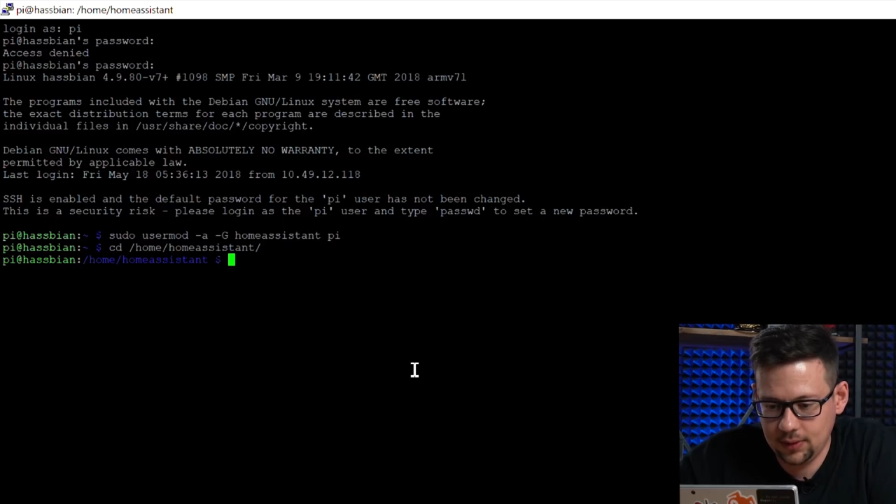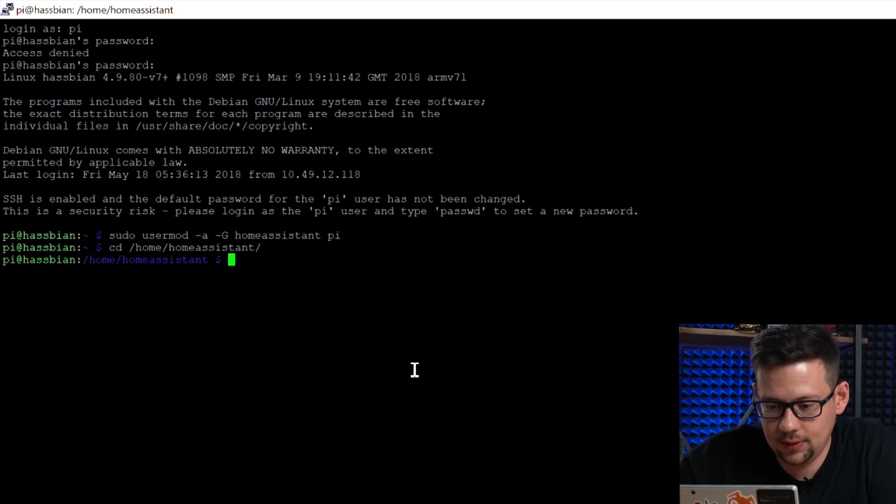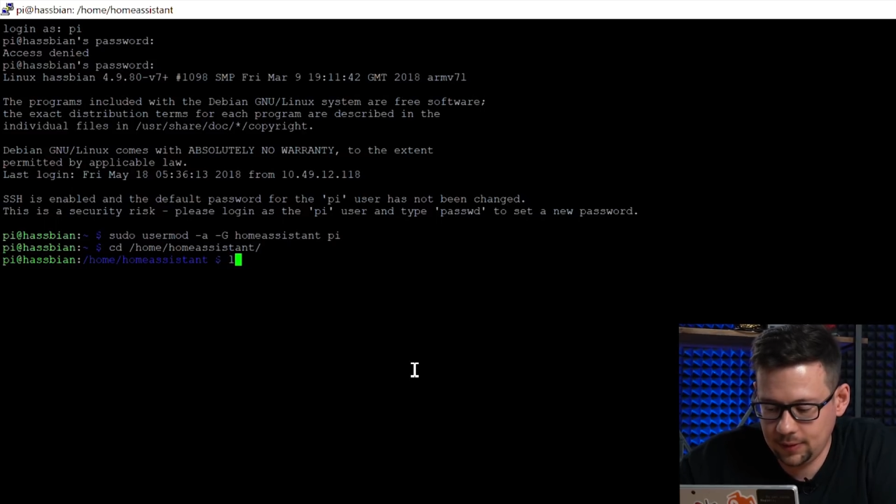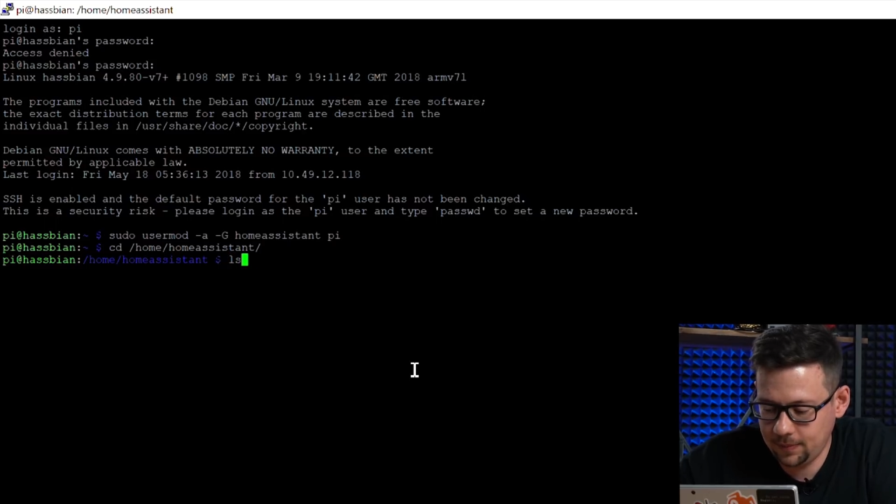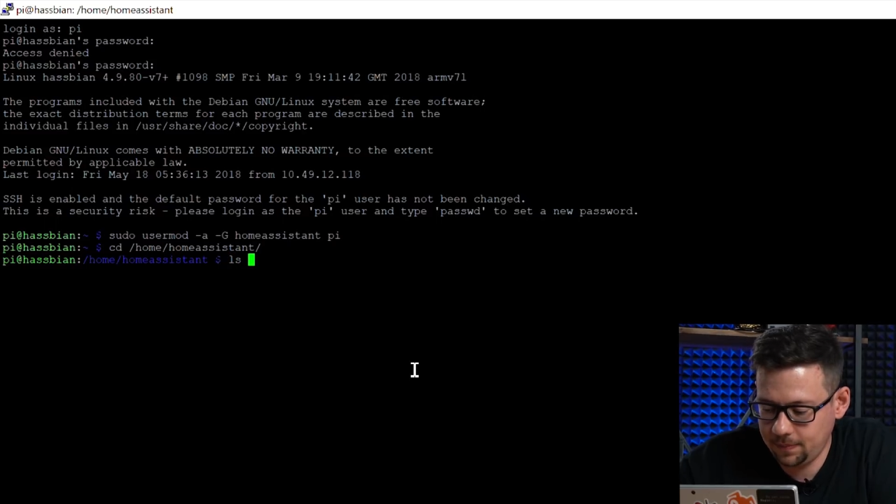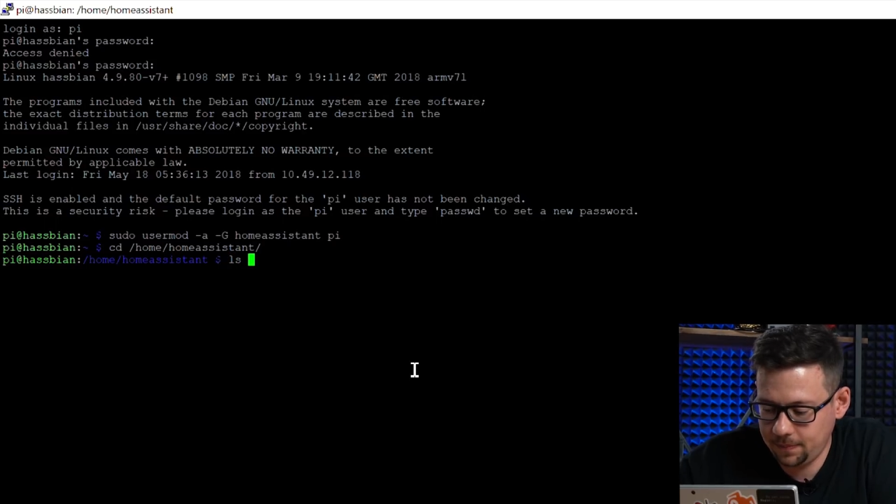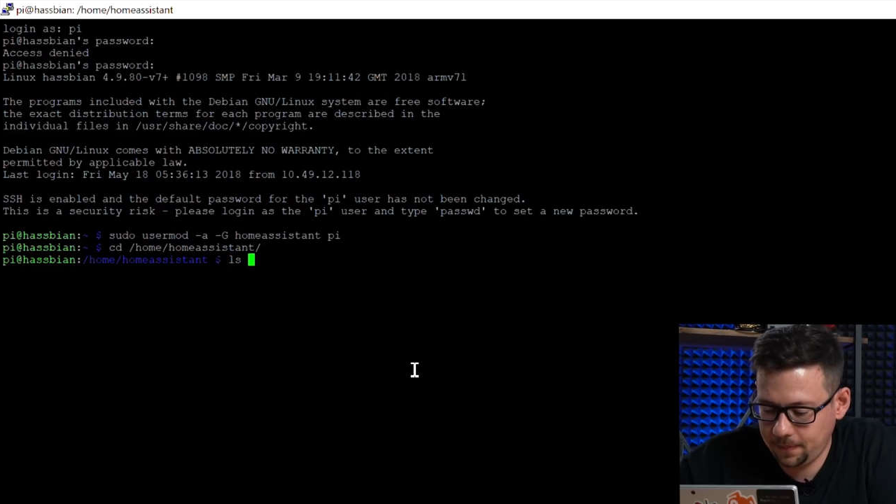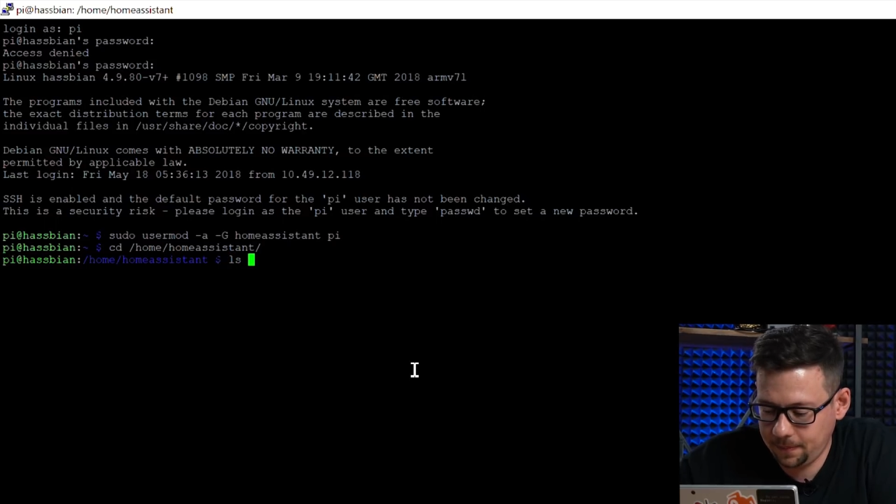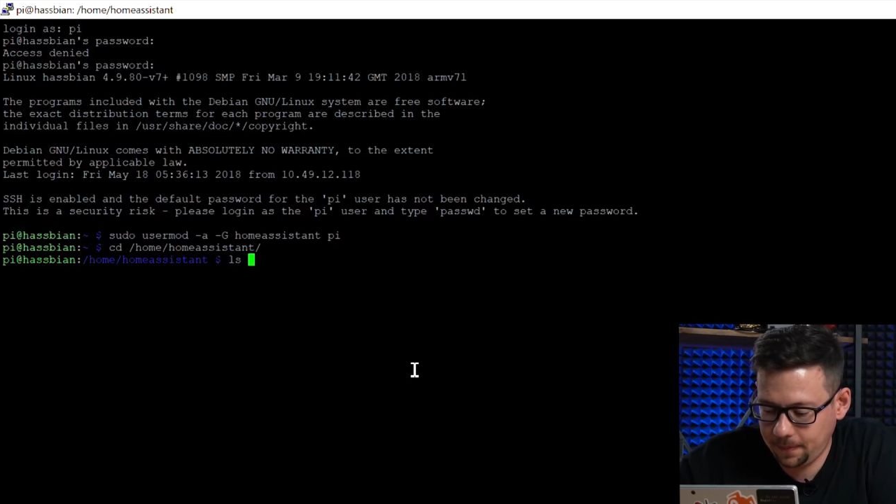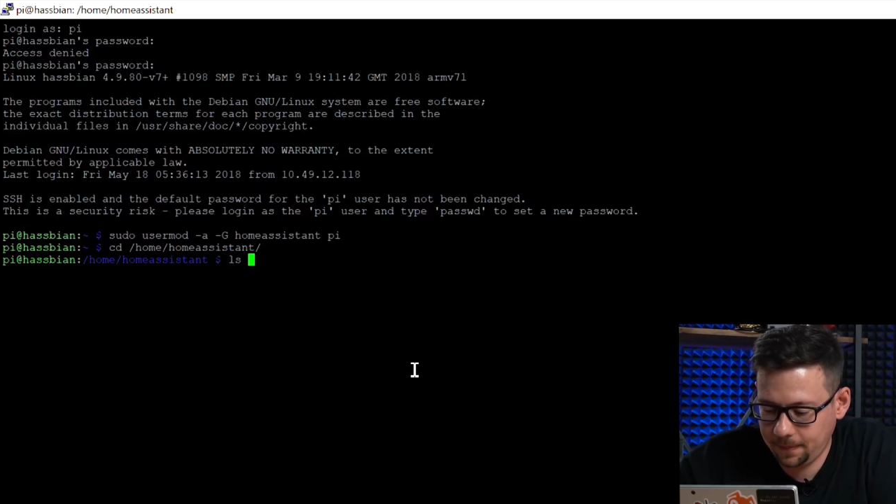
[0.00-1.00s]
Um,
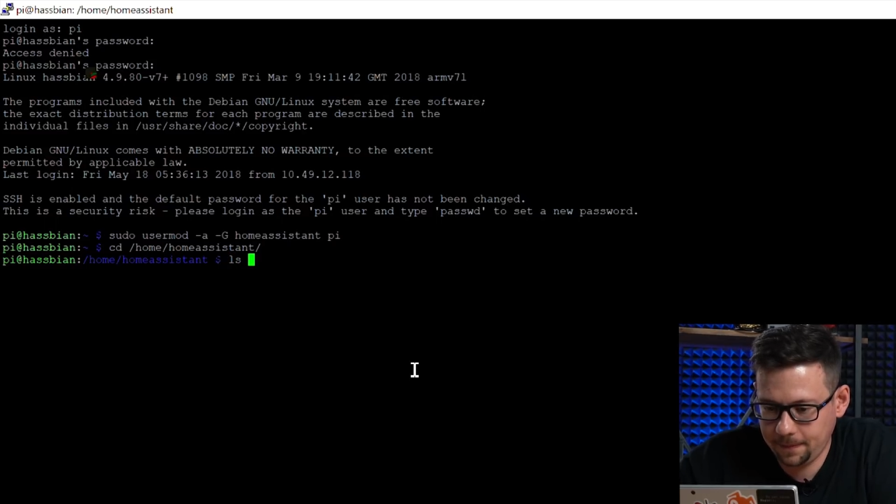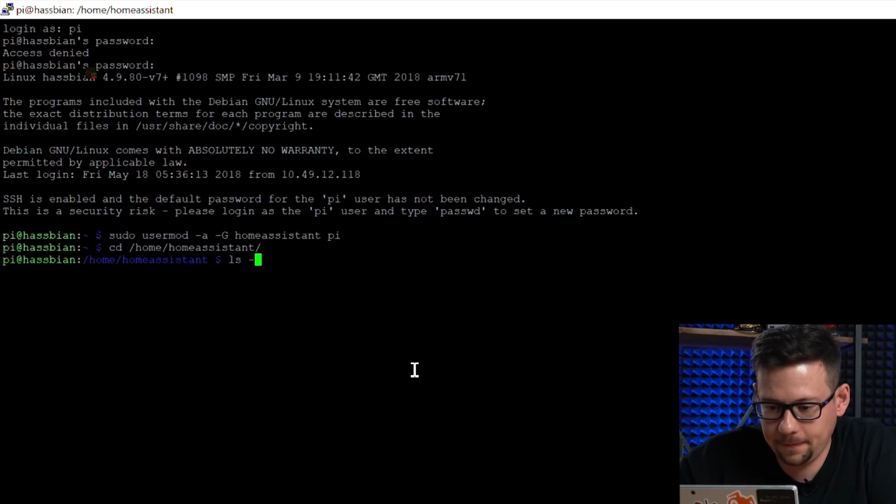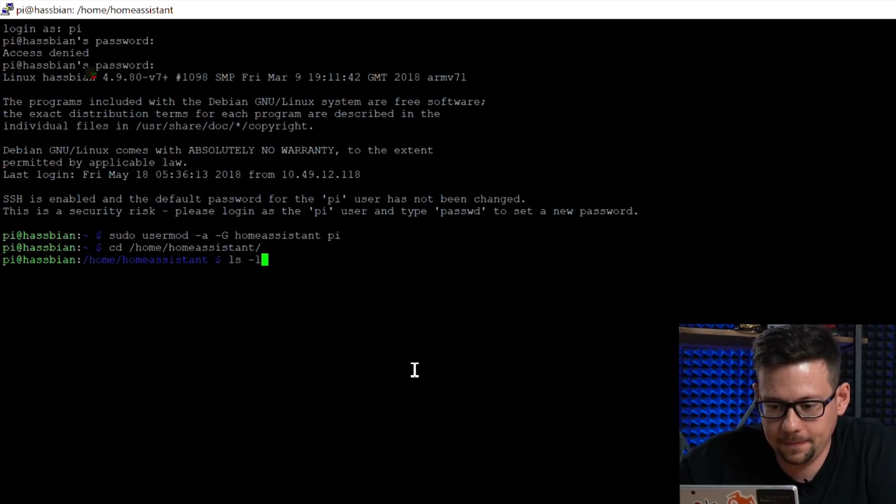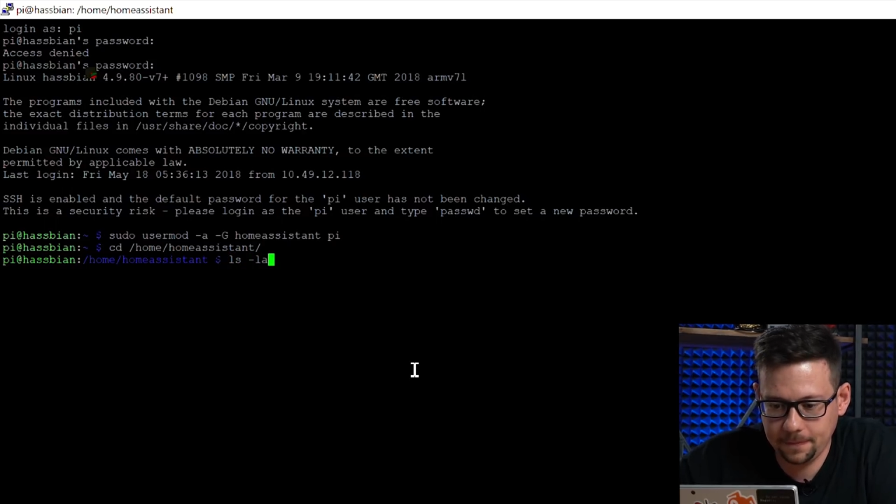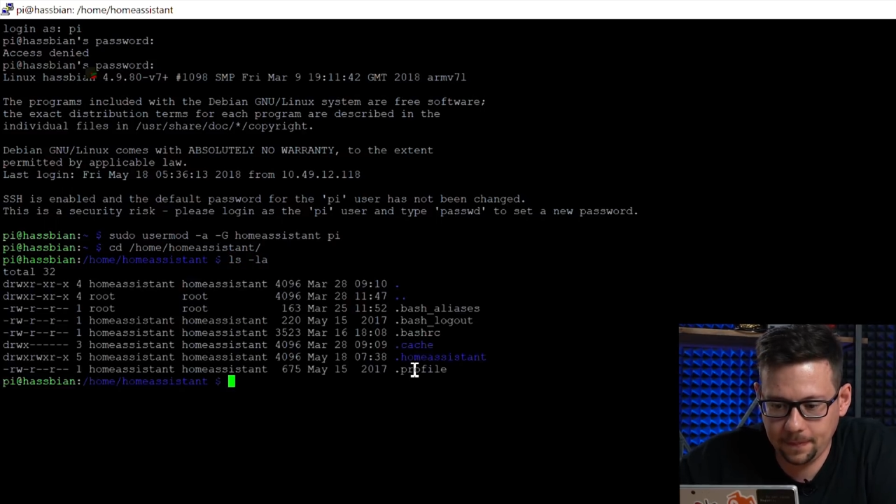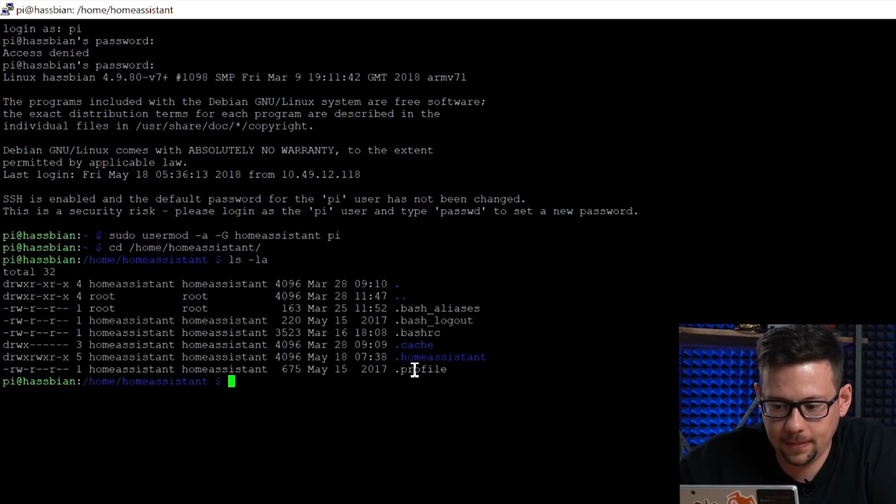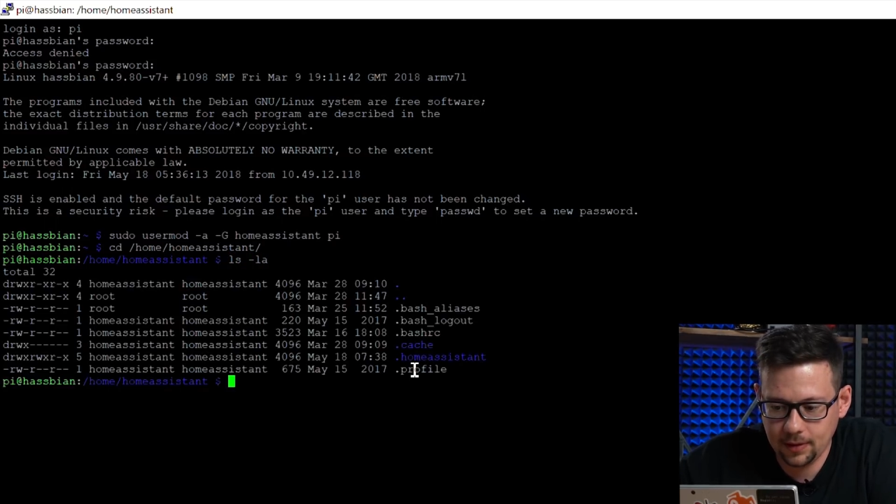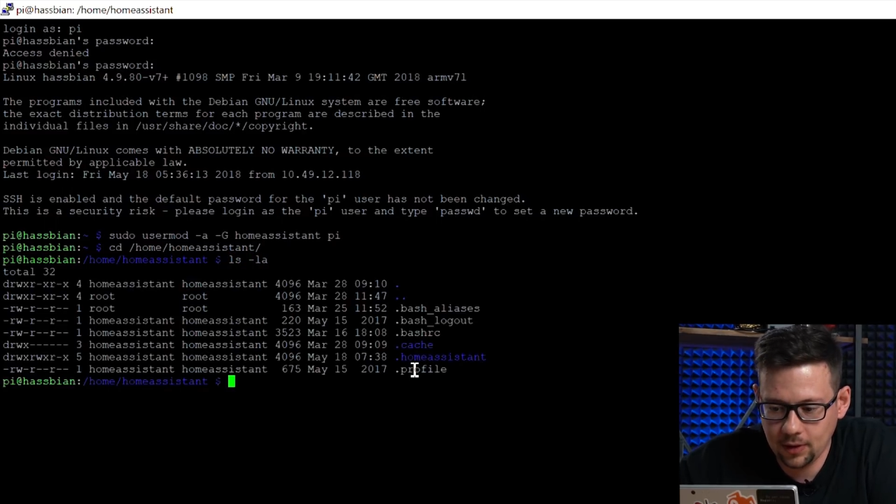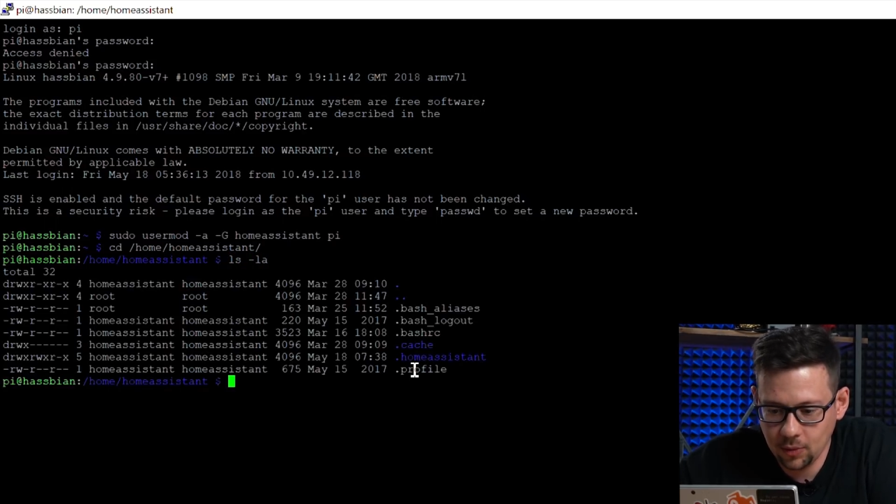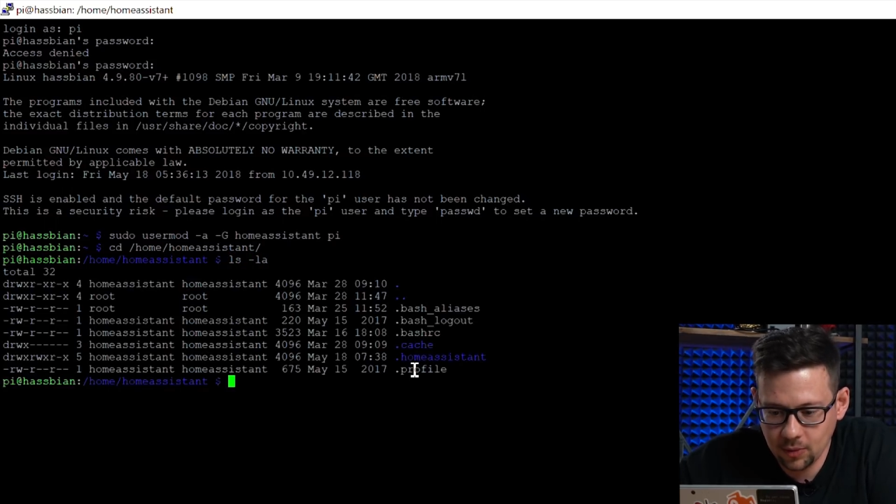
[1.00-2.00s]
and now